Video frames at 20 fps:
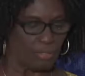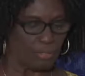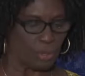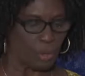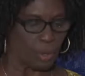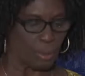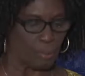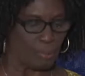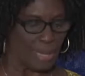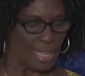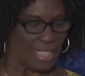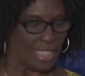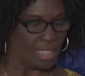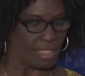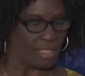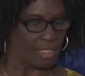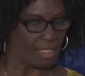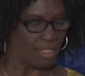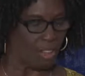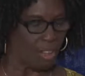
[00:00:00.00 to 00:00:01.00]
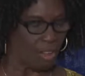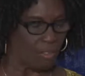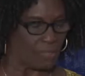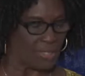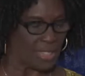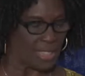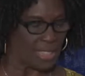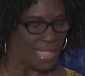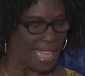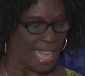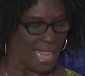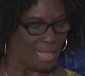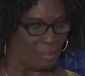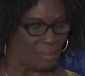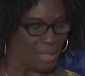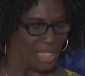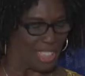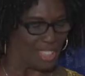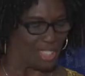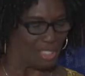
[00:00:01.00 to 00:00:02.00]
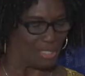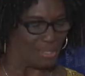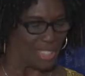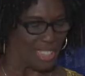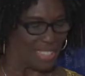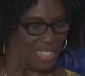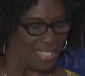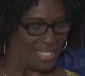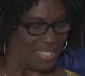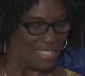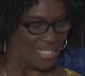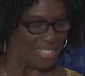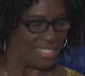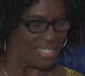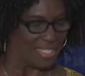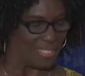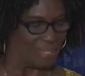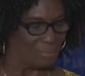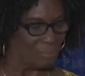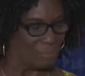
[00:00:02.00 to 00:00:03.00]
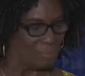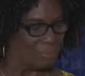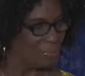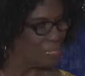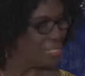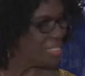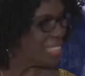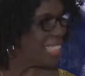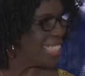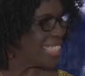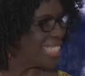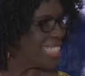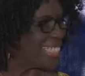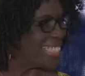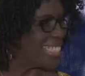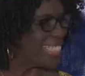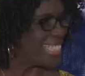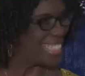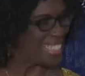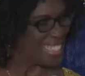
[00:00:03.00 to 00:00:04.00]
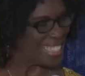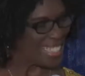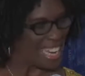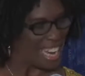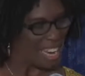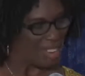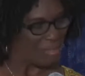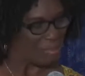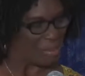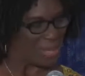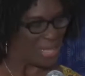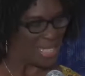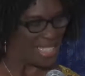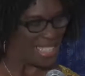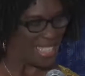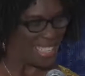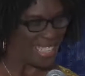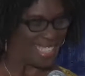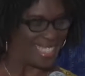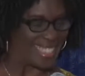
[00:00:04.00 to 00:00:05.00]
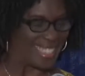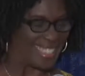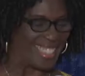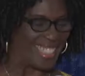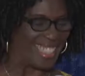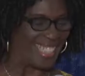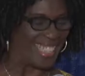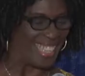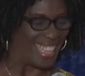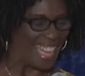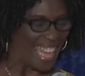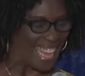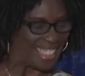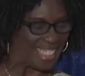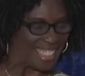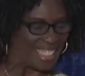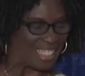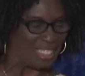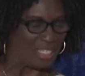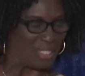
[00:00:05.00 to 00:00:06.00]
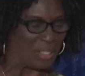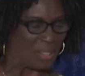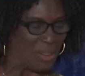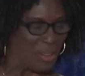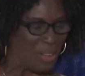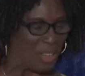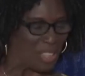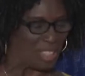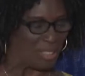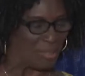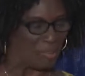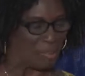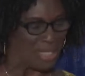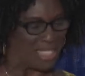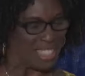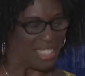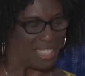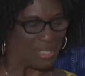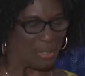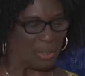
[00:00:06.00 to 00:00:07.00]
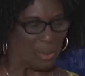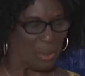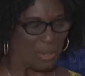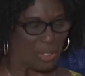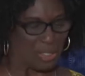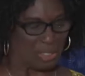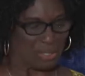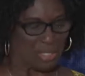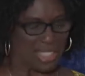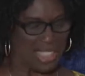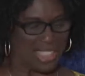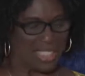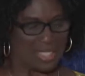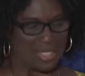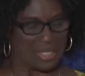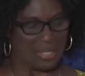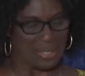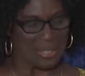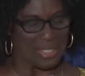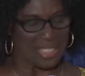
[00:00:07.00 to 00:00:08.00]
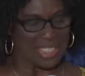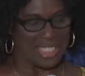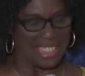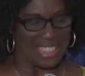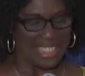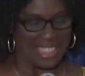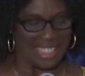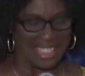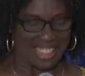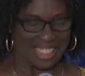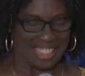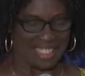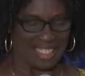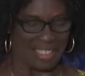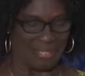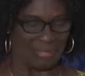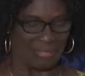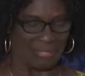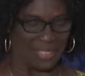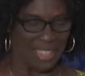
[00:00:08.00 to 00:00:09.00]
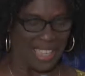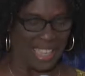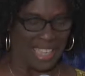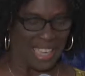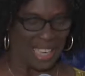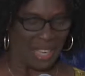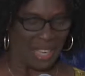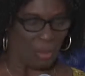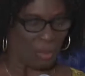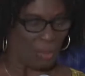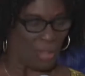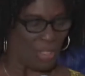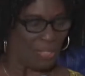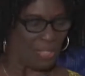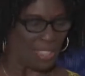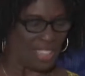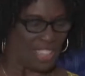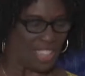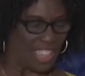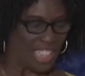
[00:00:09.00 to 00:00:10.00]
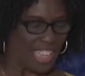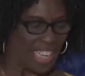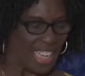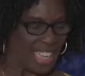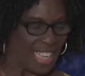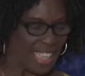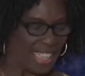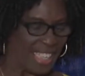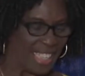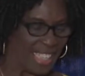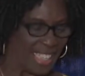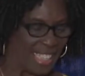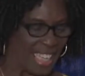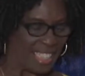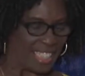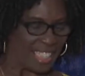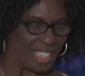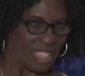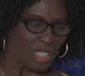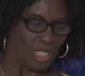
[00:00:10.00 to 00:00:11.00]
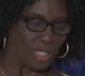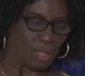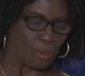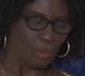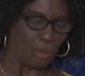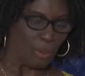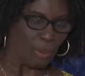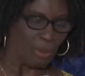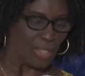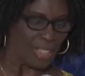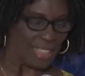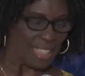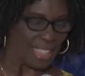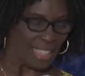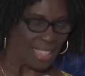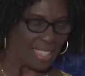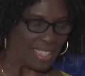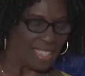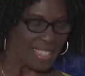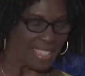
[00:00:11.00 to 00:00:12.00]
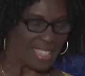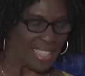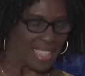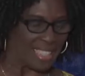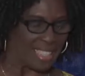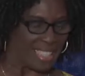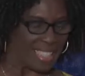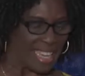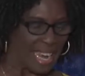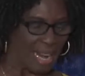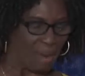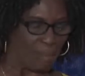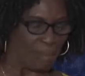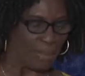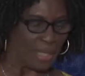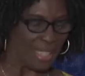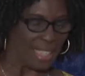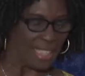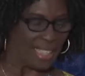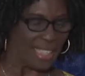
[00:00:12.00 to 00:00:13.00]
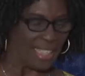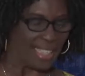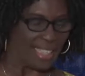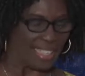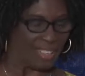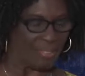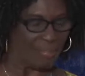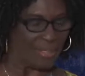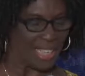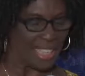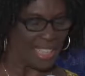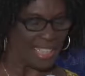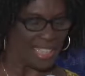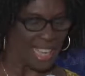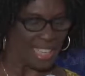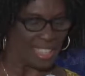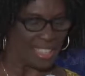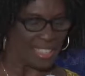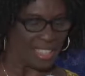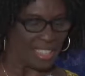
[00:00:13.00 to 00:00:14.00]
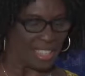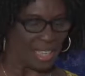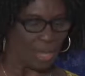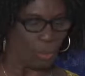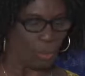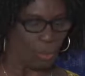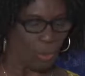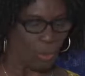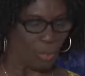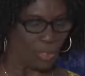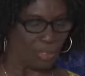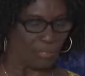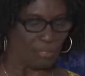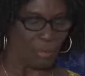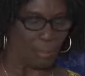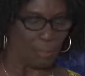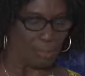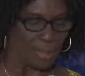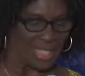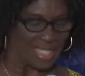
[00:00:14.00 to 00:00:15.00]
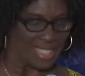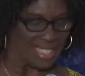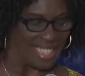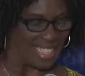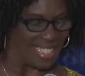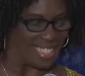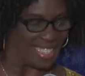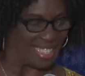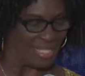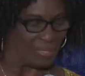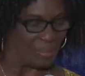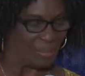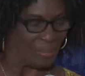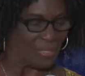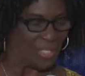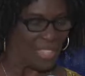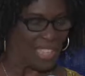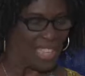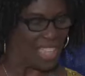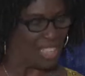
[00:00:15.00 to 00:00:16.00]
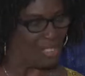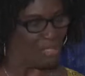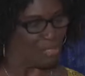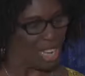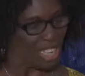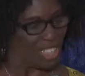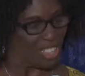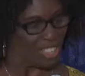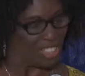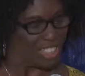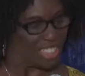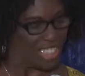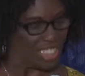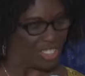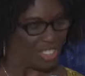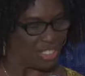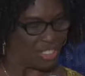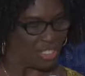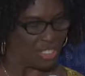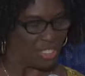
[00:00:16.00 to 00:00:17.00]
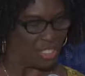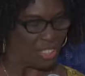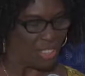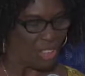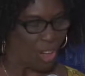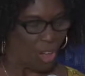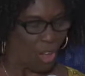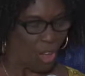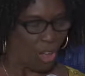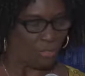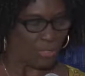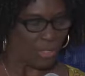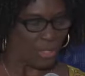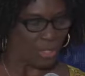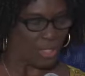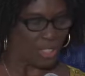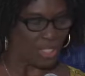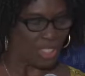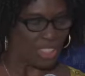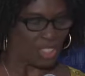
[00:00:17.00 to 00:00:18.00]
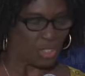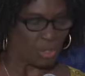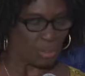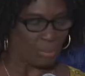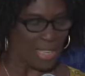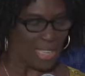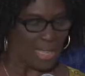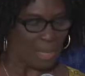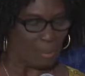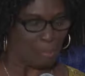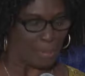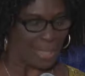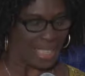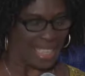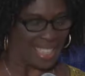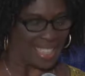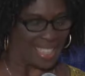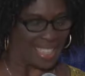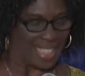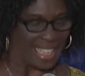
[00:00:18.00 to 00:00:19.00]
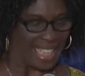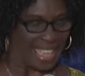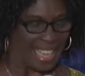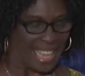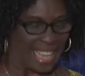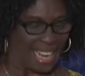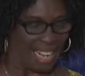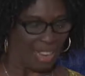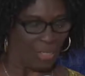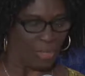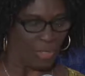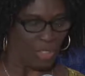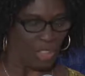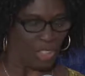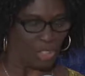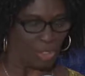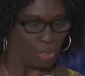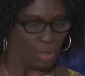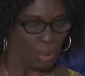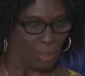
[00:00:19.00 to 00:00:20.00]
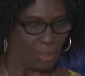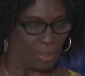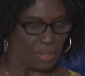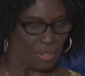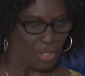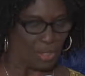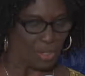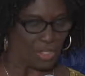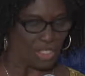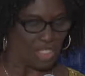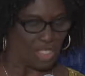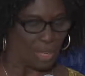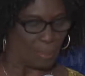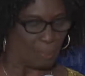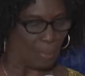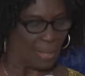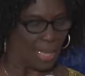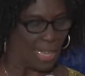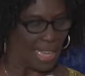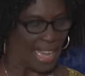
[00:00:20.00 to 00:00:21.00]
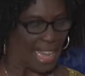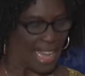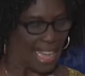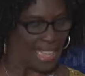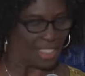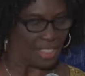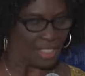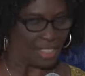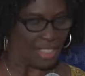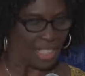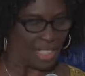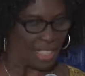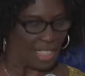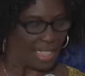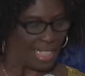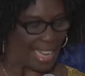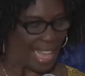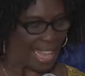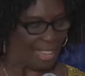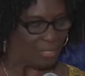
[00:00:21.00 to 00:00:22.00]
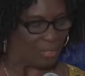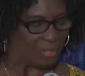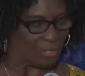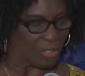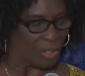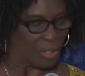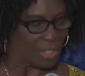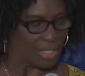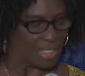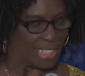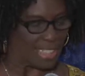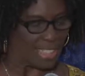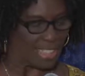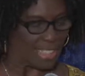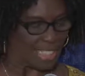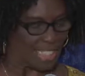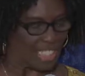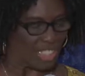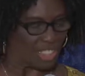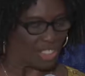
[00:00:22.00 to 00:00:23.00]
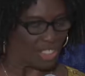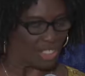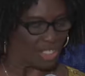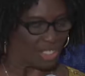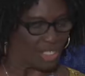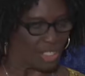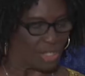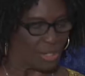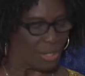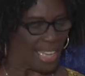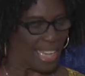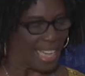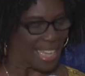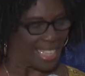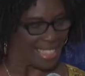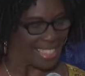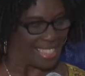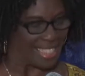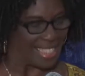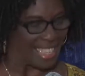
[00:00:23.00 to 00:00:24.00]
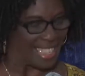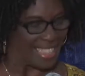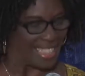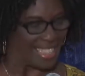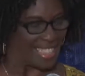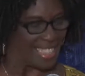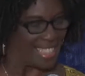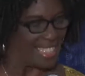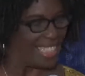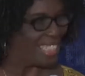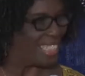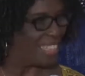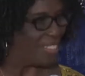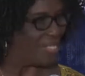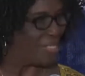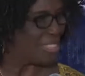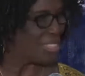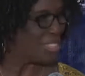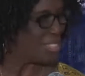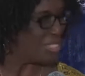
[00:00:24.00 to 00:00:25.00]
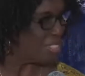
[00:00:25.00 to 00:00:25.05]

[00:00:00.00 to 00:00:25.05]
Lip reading: for Medical Office Administrators. CCRP is delighted to honor Mrs. Audrey Stewart Hinchcliffe with the J. Lester Spaulding CCRP Living Legacy Award for Business, in recognition of her trailblazing health entrepreneurship and lifelong dedication to excellence in the